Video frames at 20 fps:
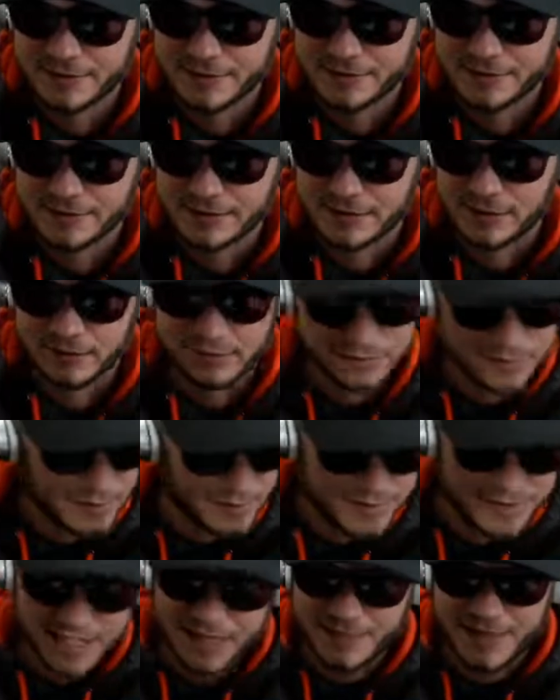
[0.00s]
So
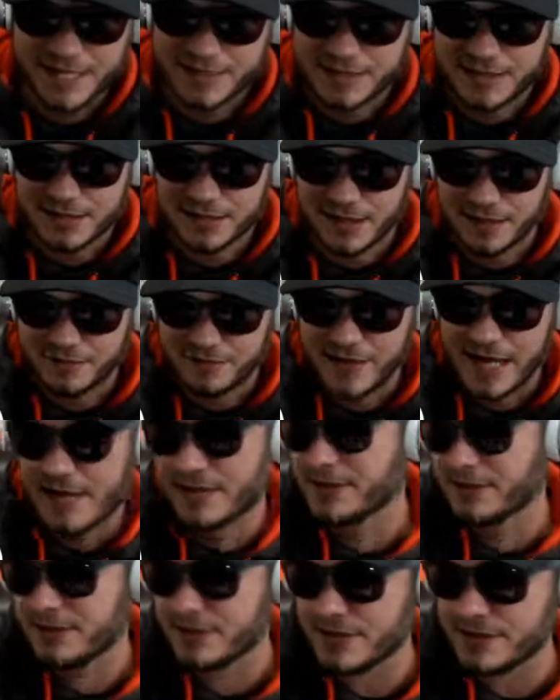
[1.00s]
don't tell me that's a
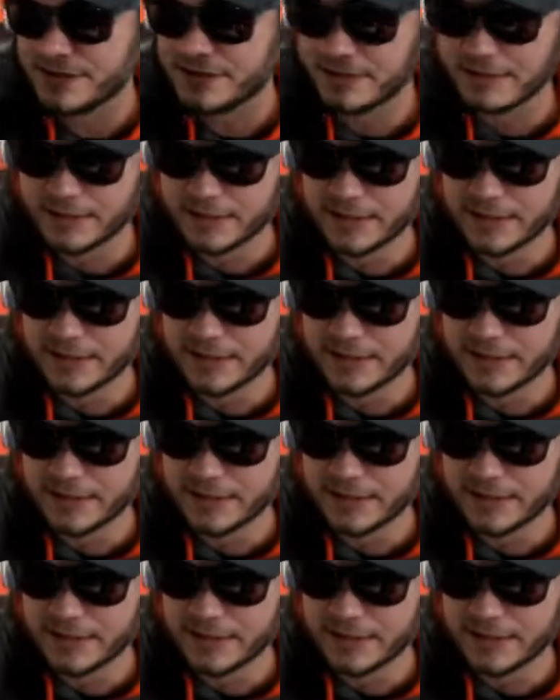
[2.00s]
factor in this.